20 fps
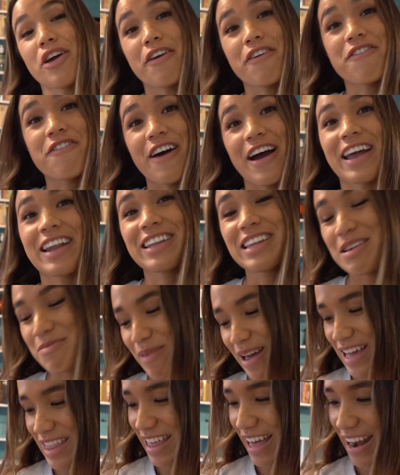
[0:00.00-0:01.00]
I finally
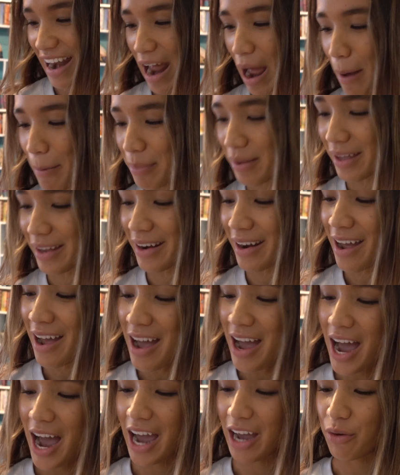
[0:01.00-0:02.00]
made that happen.
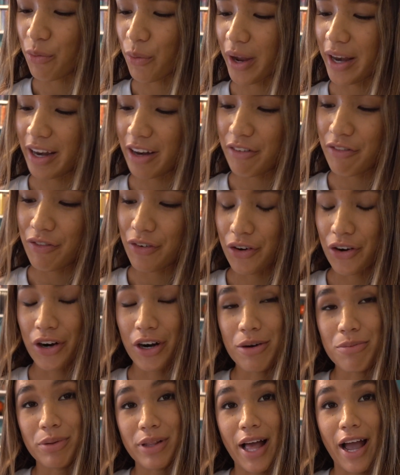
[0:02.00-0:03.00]
I waited
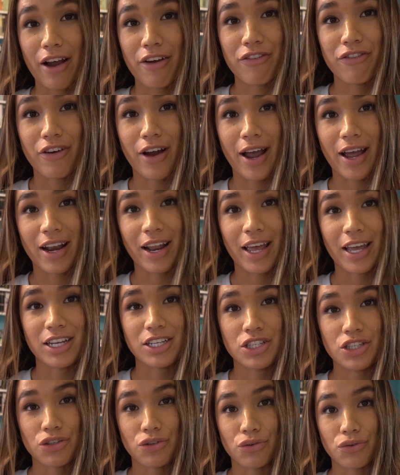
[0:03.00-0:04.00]
for Black Friday
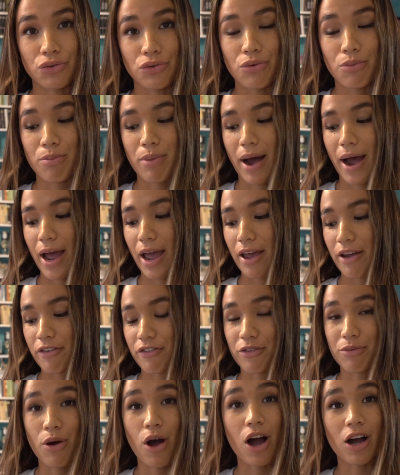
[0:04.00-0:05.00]
to buy
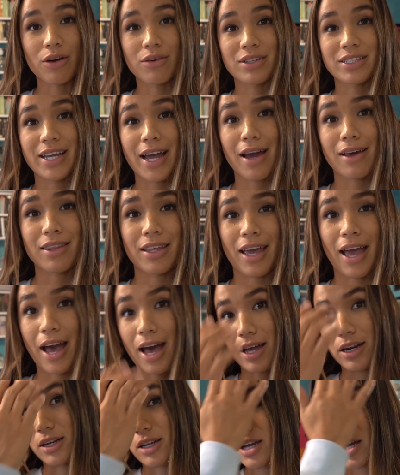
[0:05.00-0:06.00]
from Aquatech. They
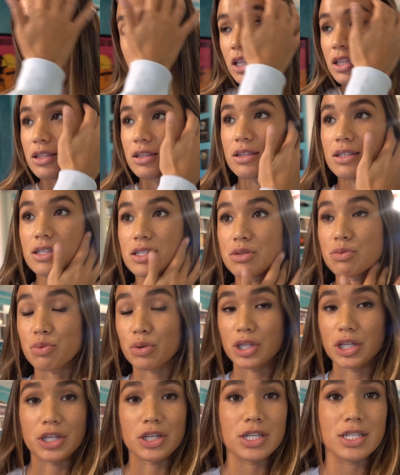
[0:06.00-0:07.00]
had this
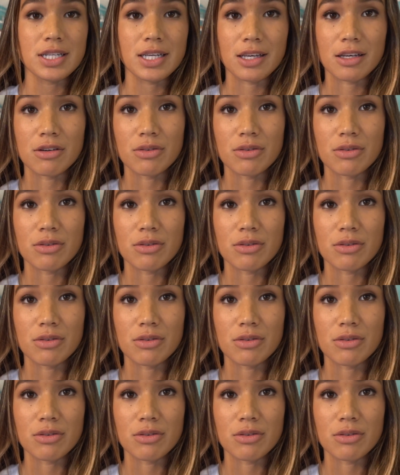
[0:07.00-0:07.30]
really good deal.